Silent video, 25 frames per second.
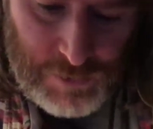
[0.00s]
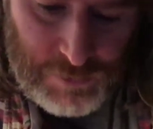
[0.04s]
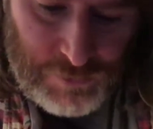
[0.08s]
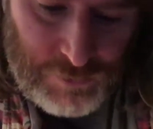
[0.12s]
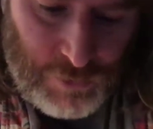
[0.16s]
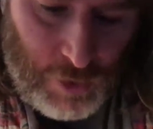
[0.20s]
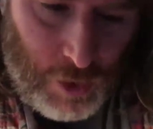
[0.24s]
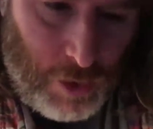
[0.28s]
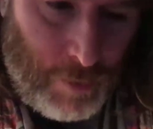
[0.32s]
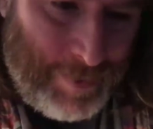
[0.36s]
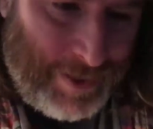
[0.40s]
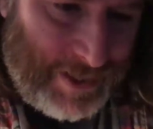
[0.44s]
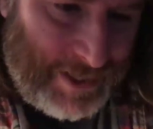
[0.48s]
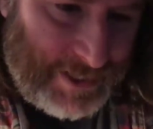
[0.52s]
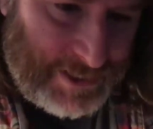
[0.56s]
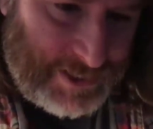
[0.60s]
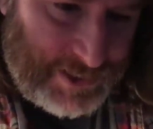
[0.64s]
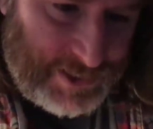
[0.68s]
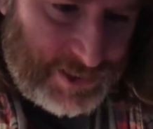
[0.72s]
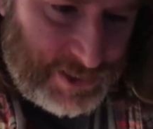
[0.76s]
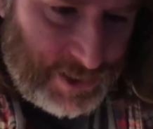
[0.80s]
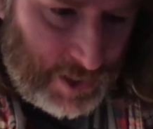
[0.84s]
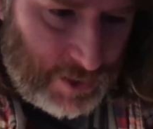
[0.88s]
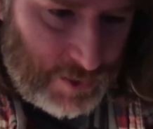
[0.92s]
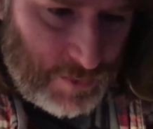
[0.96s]
Rob is
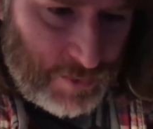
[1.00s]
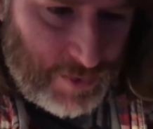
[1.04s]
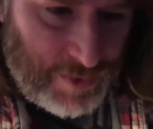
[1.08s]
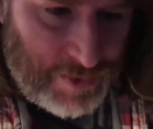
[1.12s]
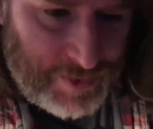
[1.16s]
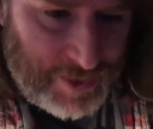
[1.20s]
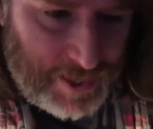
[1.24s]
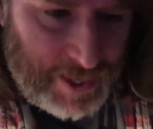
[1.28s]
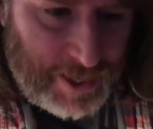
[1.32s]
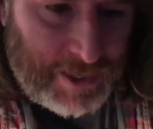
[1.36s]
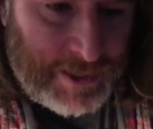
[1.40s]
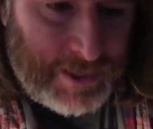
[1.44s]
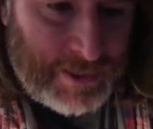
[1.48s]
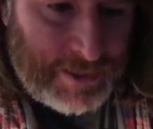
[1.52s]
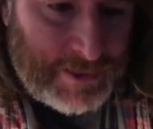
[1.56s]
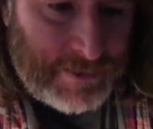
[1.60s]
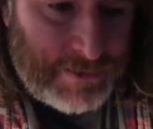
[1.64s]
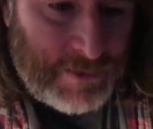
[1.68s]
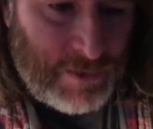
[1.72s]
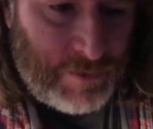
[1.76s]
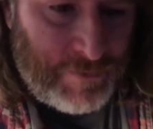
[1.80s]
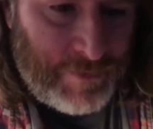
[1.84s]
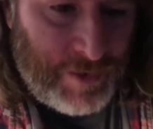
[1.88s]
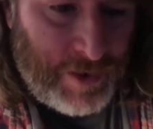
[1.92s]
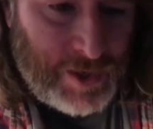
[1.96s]
so thick. It's
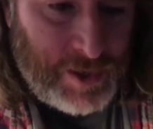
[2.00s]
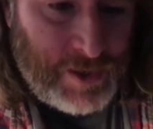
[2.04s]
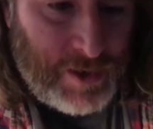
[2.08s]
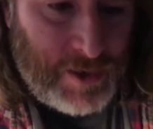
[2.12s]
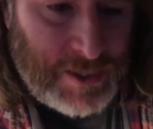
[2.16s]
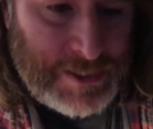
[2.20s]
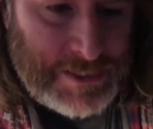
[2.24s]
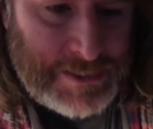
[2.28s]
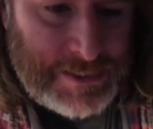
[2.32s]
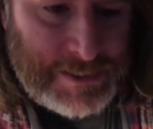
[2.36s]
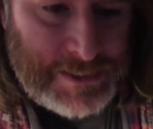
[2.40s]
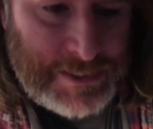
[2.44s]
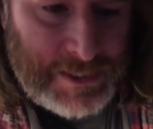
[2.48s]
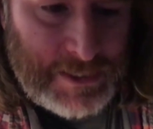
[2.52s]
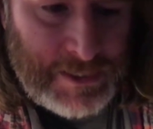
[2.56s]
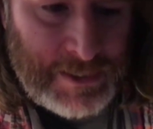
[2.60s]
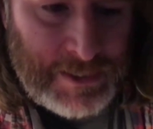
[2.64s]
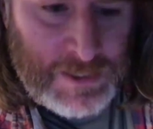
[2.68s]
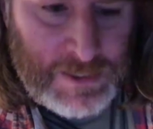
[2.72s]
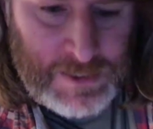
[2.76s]
not very nice, is it?